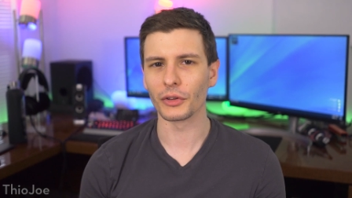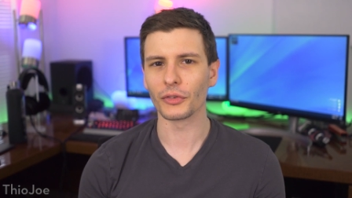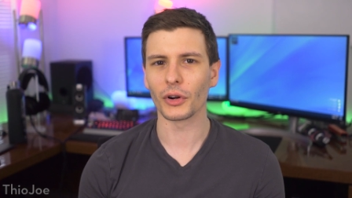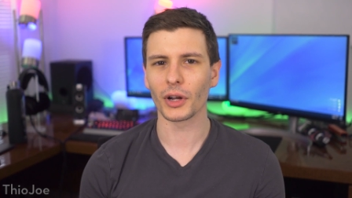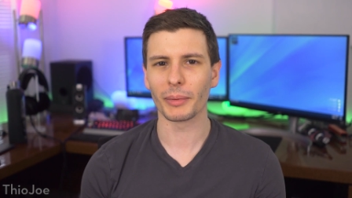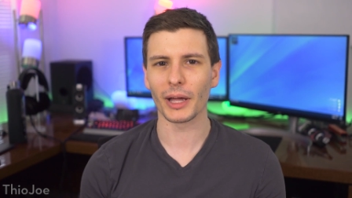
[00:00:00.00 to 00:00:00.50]
going to
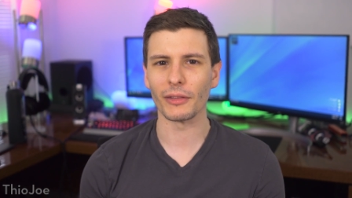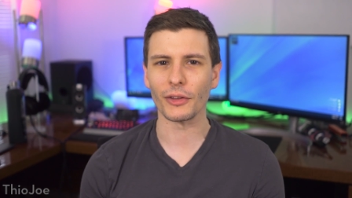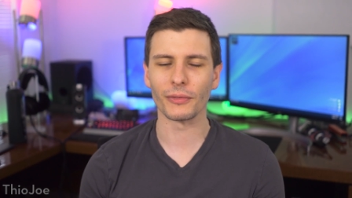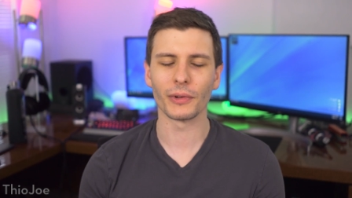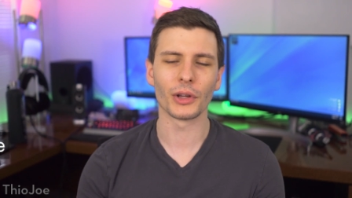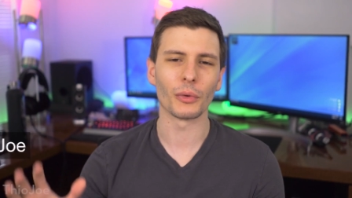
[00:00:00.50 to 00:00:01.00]
talk about in
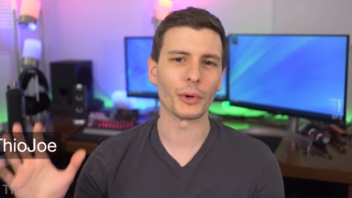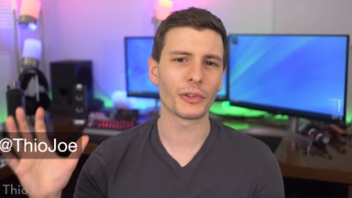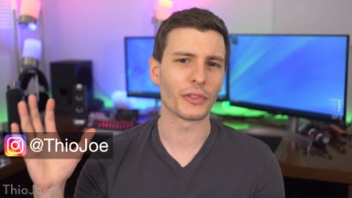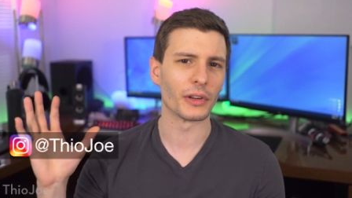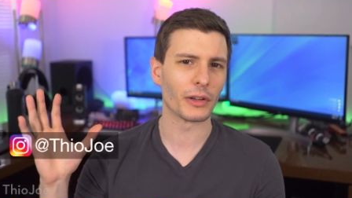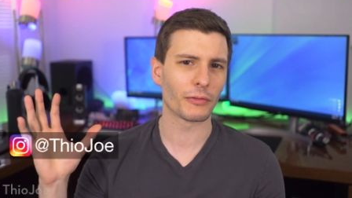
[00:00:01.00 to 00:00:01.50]
this video.
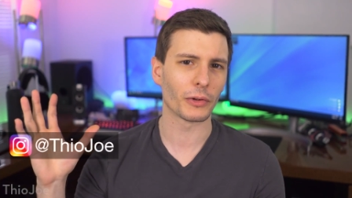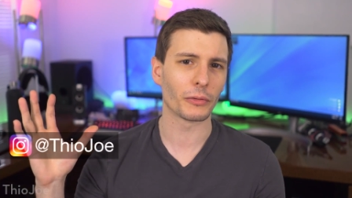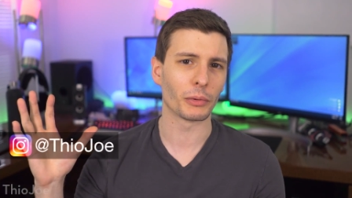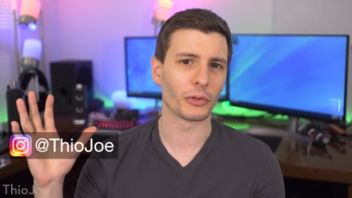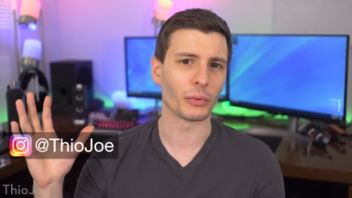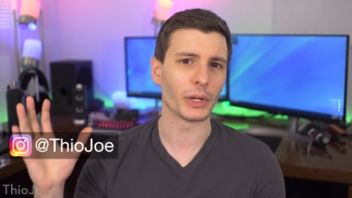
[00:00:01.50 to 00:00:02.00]
What's the difference
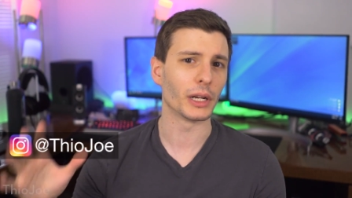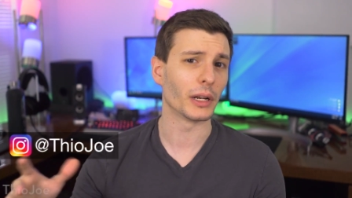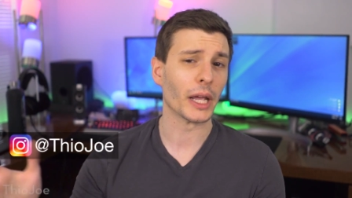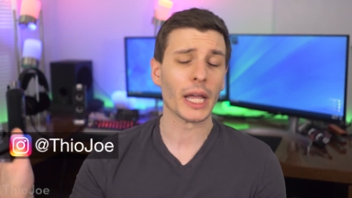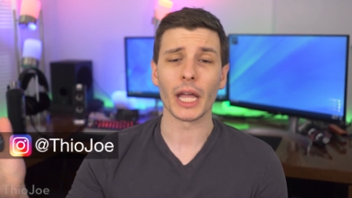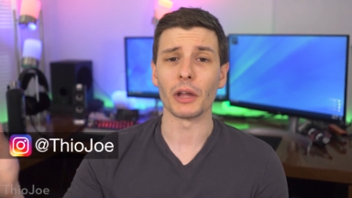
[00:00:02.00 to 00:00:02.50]

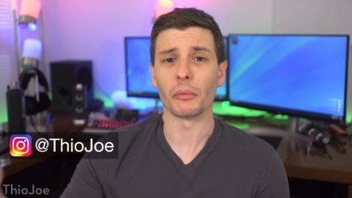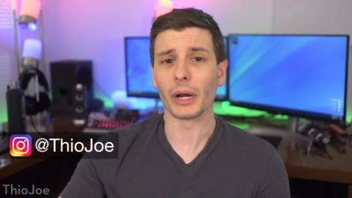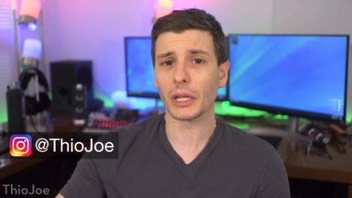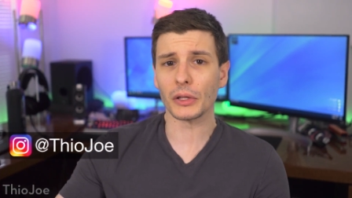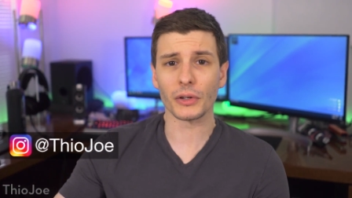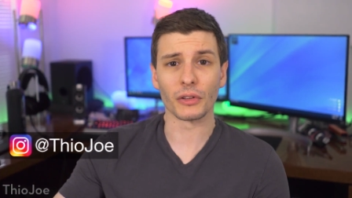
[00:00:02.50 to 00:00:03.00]
between a
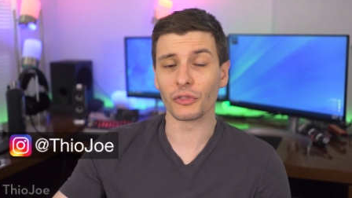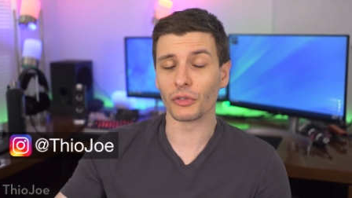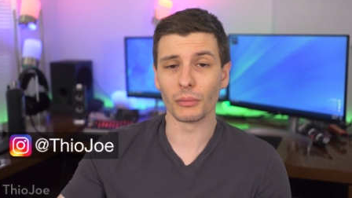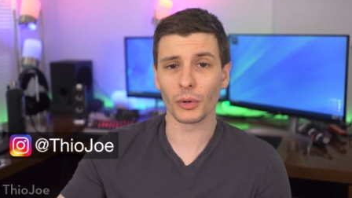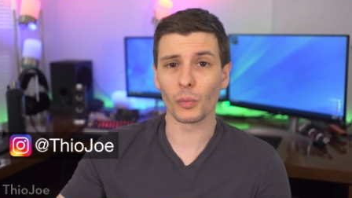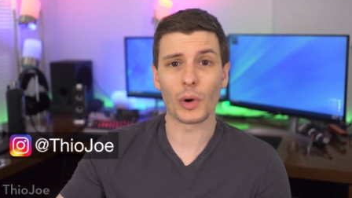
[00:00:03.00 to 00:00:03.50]
regular
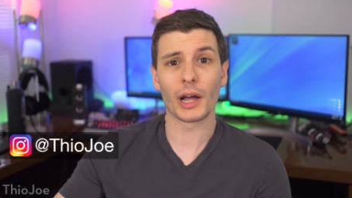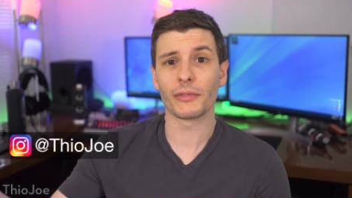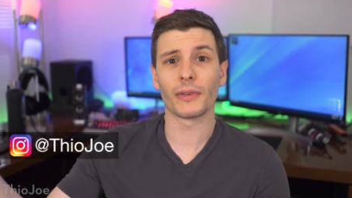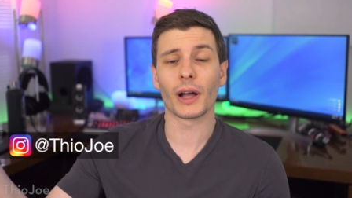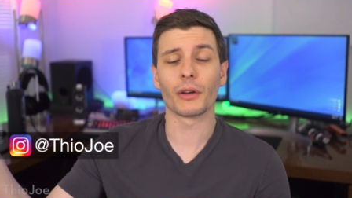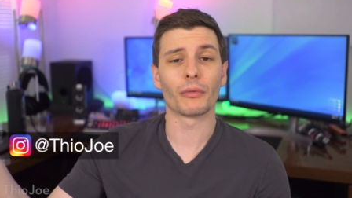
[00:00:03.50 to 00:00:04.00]
consumer
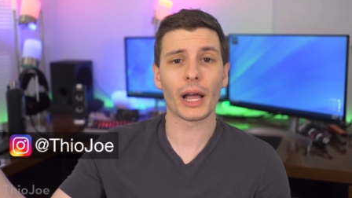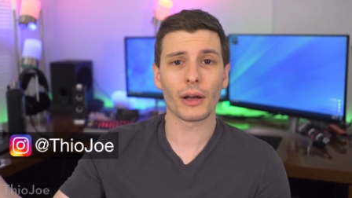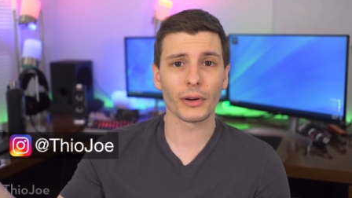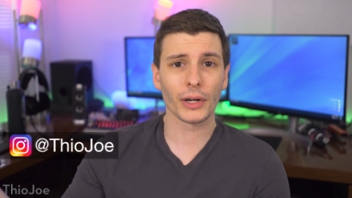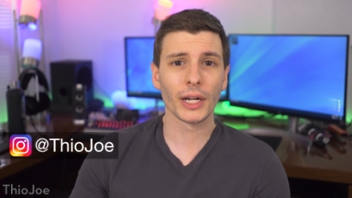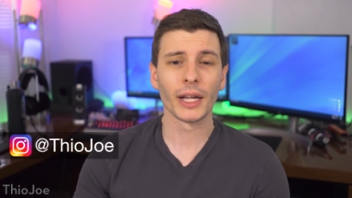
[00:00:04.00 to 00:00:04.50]
Wi-Fi
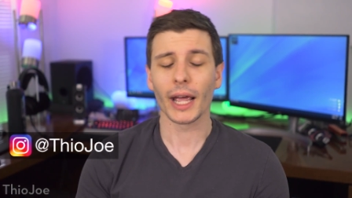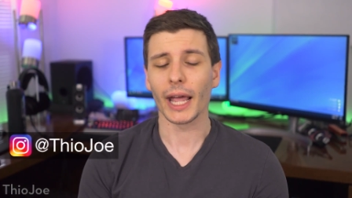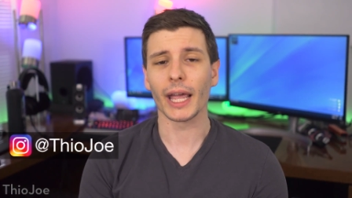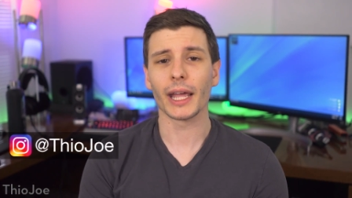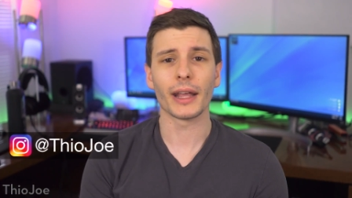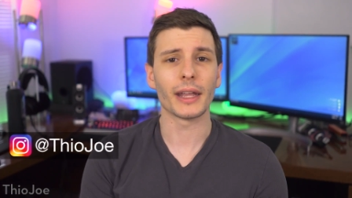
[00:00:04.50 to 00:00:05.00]
router
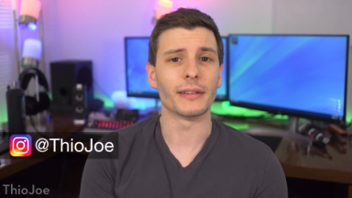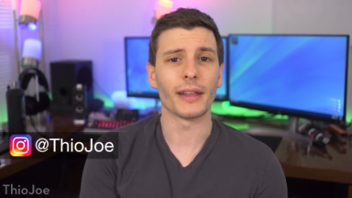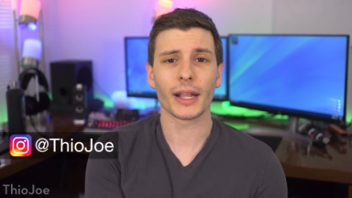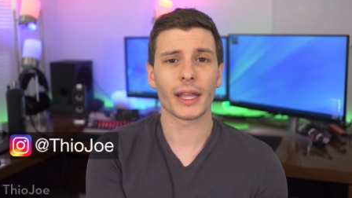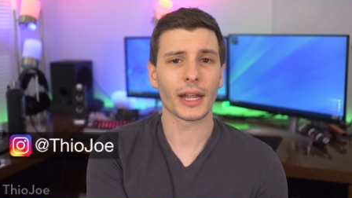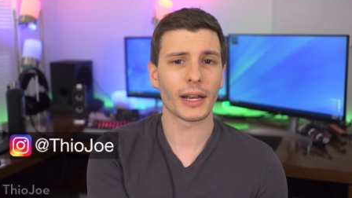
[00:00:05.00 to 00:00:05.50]
and a
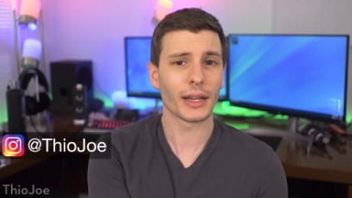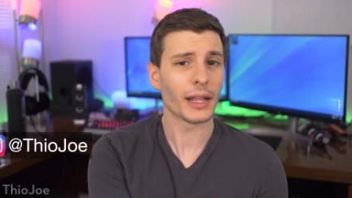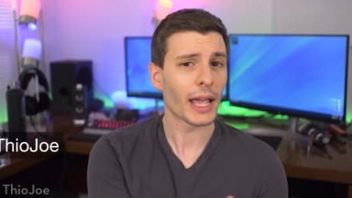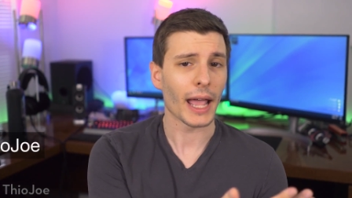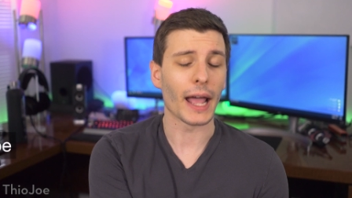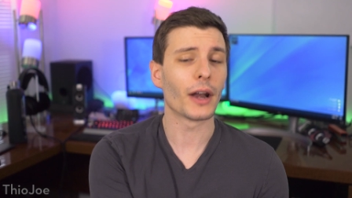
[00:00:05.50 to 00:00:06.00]

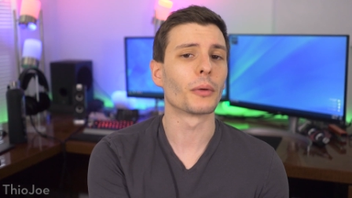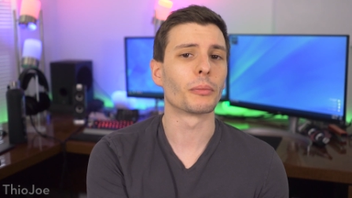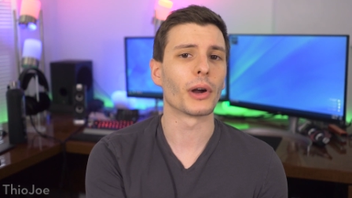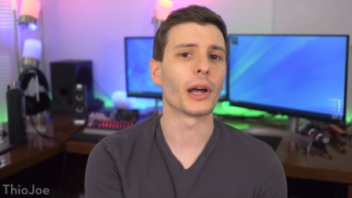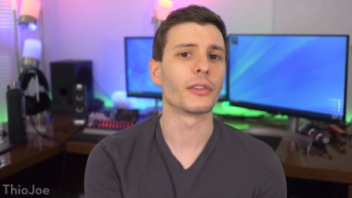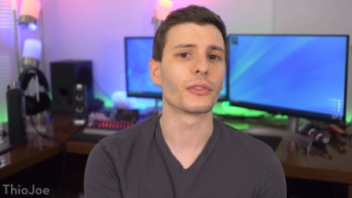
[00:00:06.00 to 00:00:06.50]
dedicated
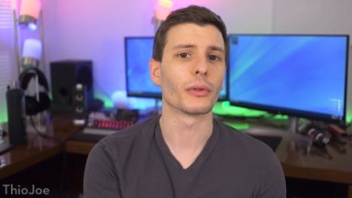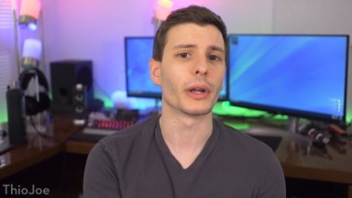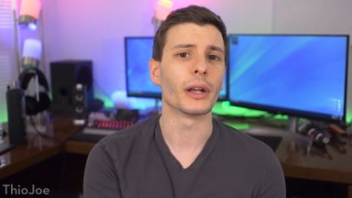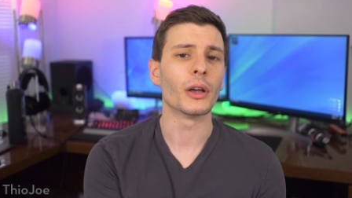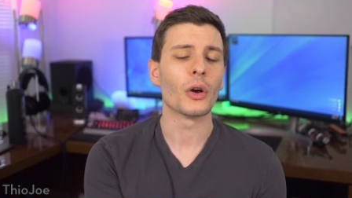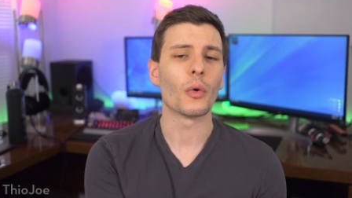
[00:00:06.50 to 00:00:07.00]
enterprise
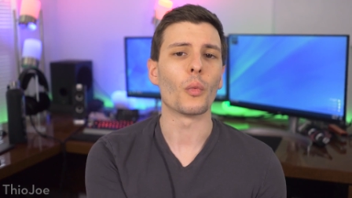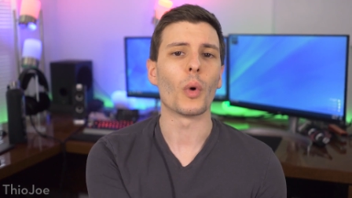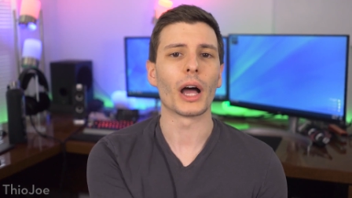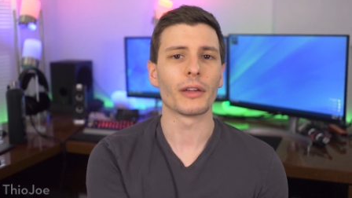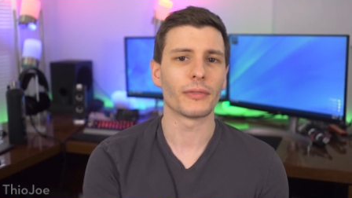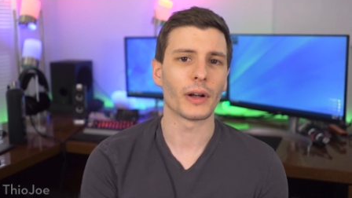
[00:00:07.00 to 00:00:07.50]
grade
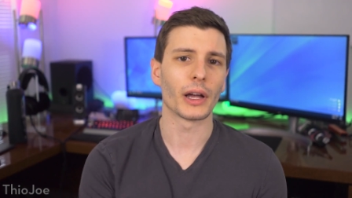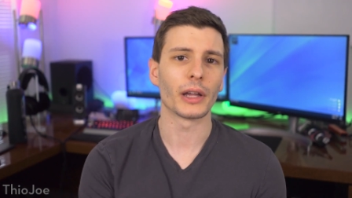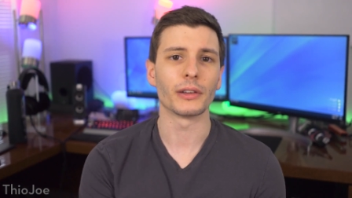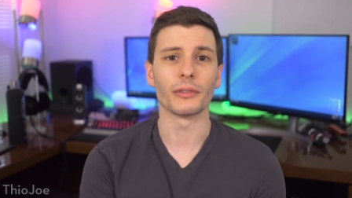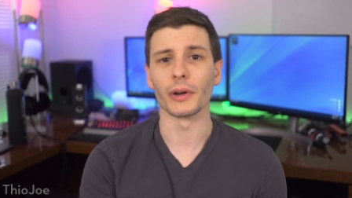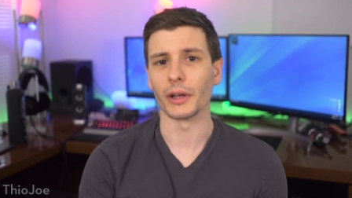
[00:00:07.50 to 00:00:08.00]

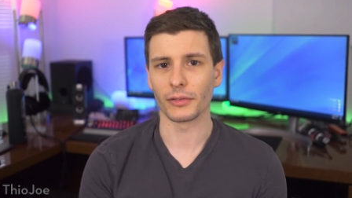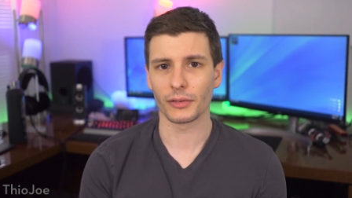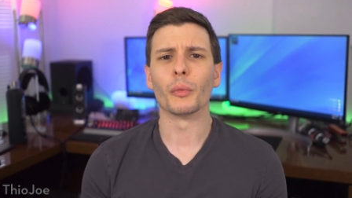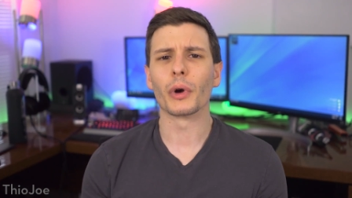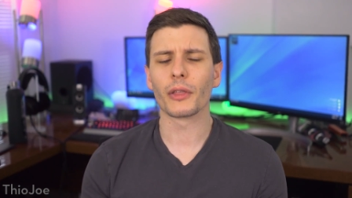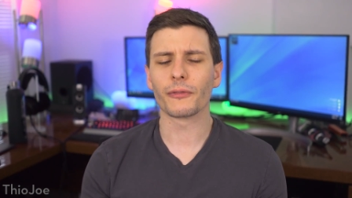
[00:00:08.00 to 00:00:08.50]
Wi-Fi device?
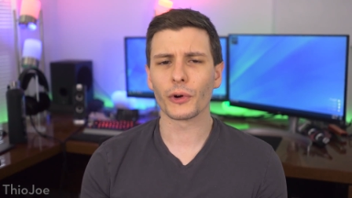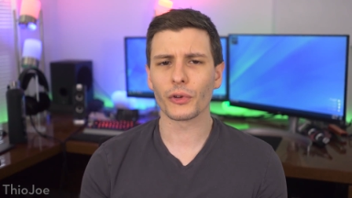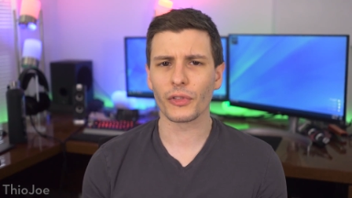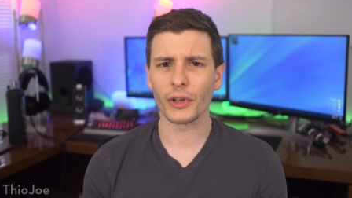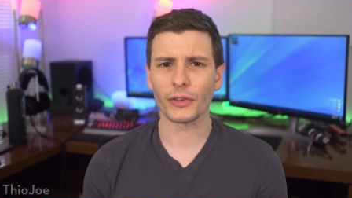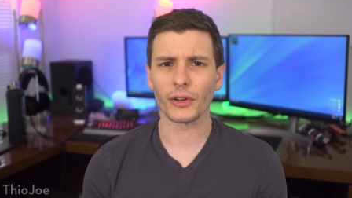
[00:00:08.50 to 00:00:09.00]
One of the
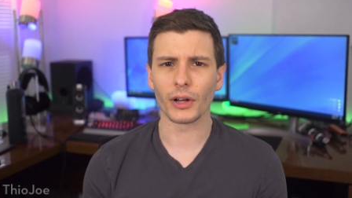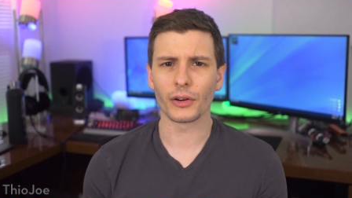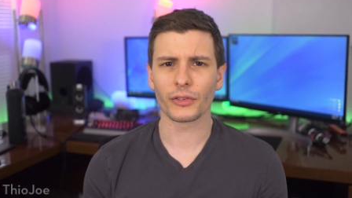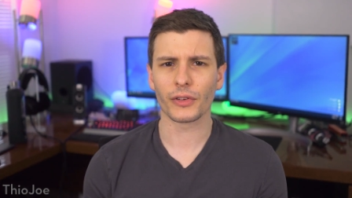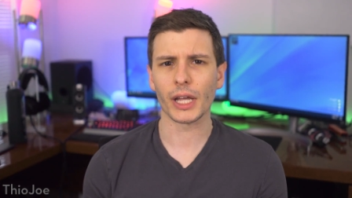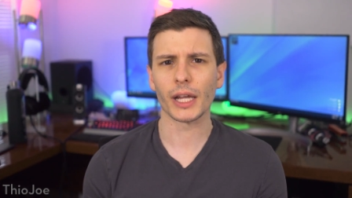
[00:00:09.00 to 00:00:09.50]
first things to
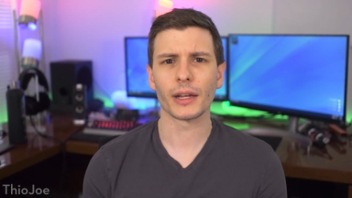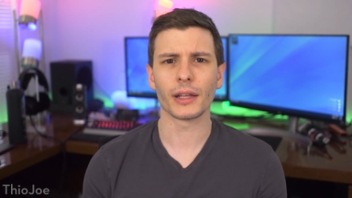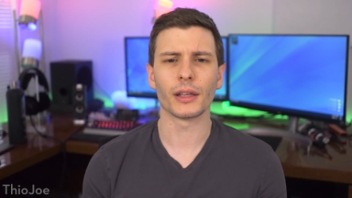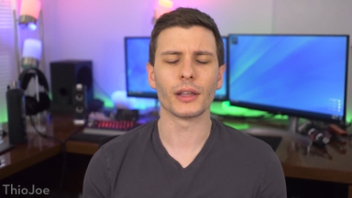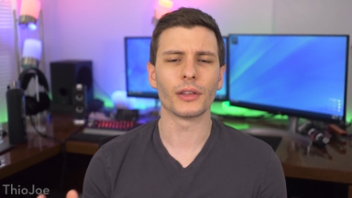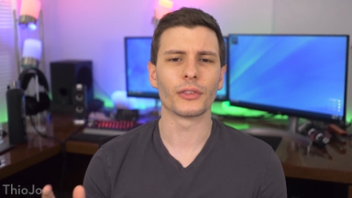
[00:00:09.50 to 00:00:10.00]
understand
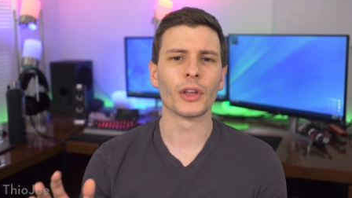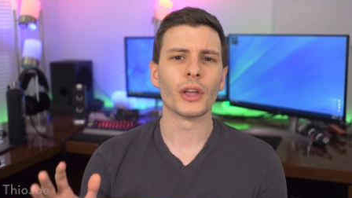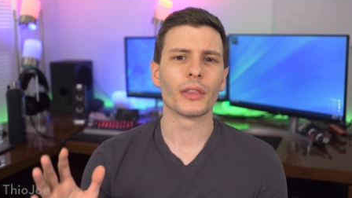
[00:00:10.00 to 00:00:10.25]
is